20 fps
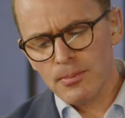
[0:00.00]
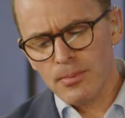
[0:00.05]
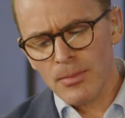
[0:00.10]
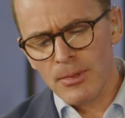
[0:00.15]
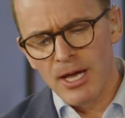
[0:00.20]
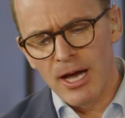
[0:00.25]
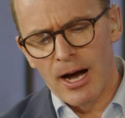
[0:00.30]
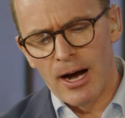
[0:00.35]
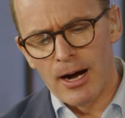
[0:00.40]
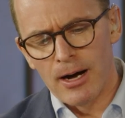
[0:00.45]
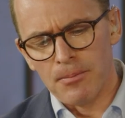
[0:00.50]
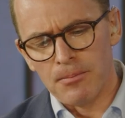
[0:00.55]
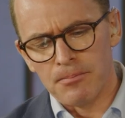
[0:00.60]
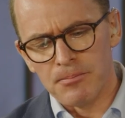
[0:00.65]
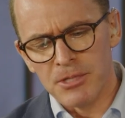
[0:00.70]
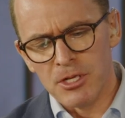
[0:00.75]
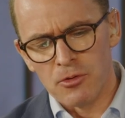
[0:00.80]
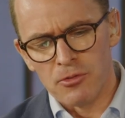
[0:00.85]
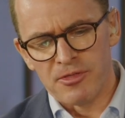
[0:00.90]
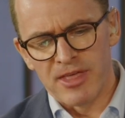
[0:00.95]

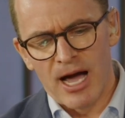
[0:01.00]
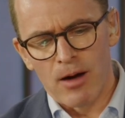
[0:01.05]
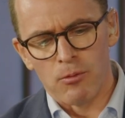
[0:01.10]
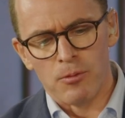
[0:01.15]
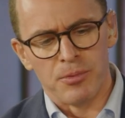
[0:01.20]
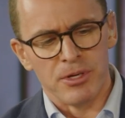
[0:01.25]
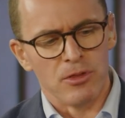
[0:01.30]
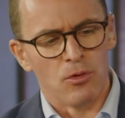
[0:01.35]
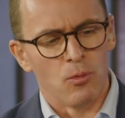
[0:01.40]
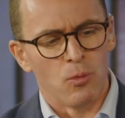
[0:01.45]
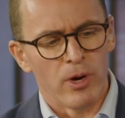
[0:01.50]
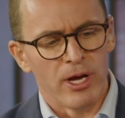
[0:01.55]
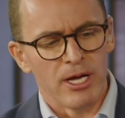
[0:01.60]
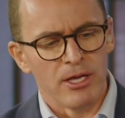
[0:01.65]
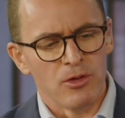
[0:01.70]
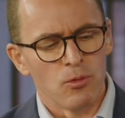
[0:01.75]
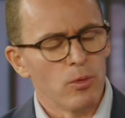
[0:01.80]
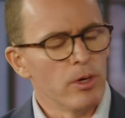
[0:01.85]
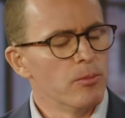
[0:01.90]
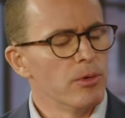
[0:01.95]
that would be the way
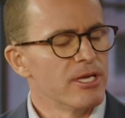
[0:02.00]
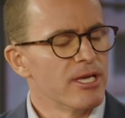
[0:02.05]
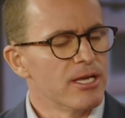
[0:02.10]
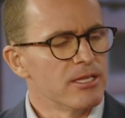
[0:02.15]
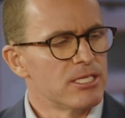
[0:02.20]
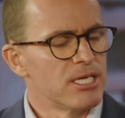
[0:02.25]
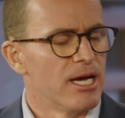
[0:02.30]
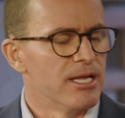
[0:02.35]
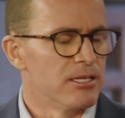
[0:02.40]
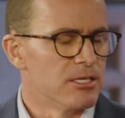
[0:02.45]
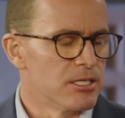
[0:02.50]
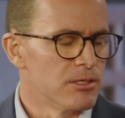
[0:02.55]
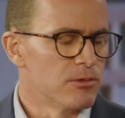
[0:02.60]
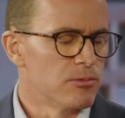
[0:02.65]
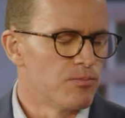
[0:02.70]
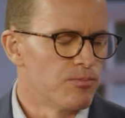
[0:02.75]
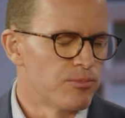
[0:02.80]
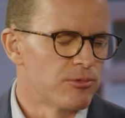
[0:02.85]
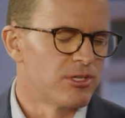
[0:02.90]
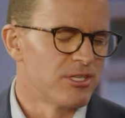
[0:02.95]
that we would tend to
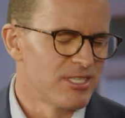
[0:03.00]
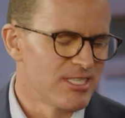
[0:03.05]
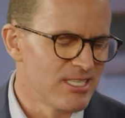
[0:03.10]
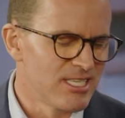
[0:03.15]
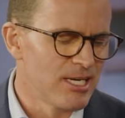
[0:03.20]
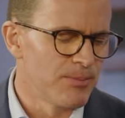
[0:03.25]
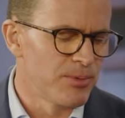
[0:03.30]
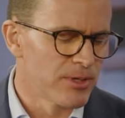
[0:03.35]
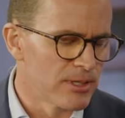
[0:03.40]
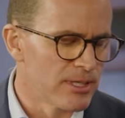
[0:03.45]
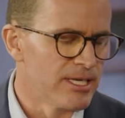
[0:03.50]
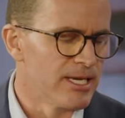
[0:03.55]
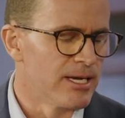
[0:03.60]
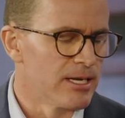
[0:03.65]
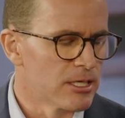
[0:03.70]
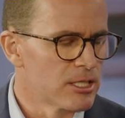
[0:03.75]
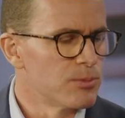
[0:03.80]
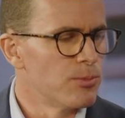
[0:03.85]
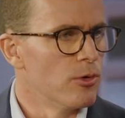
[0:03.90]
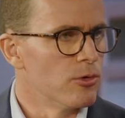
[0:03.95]
typically get
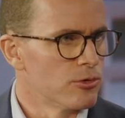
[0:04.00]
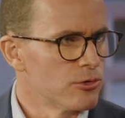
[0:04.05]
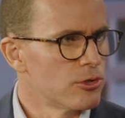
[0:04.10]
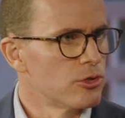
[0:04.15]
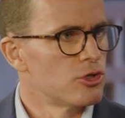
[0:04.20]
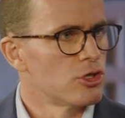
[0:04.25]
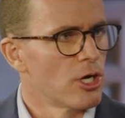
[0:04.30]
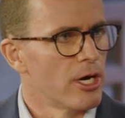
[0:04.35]
exposure to China.